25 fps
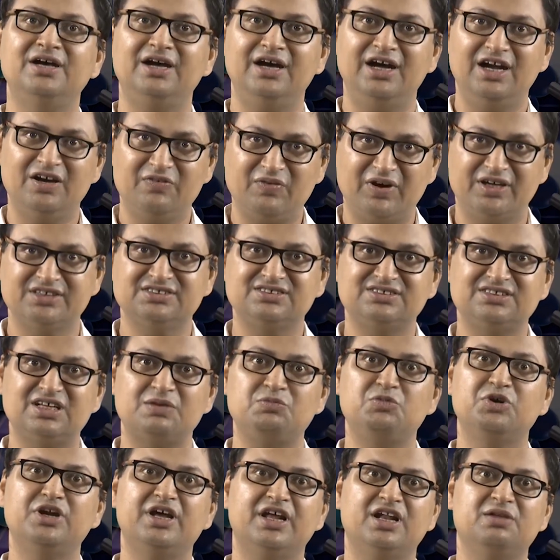advanced
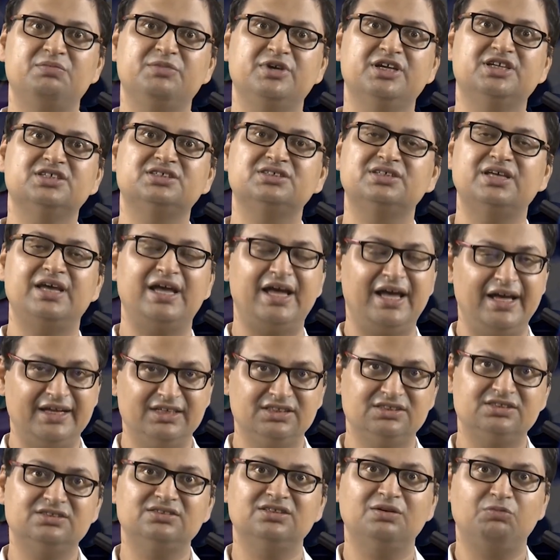thermodynamics
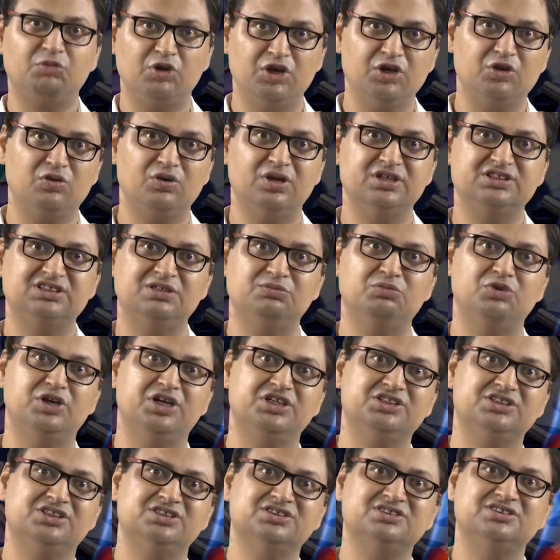and the molecular
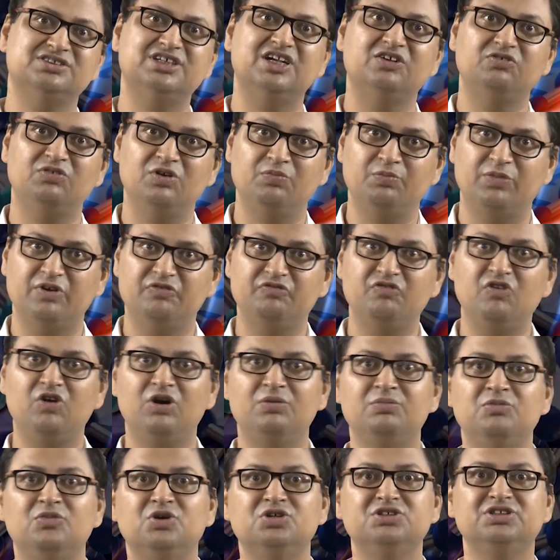simulations that we will
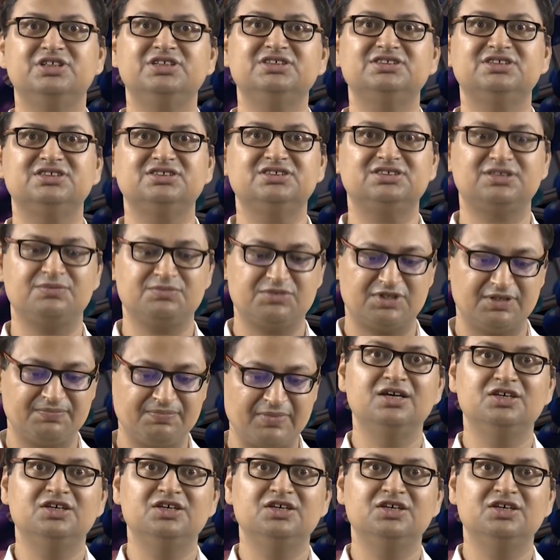perform on these systems.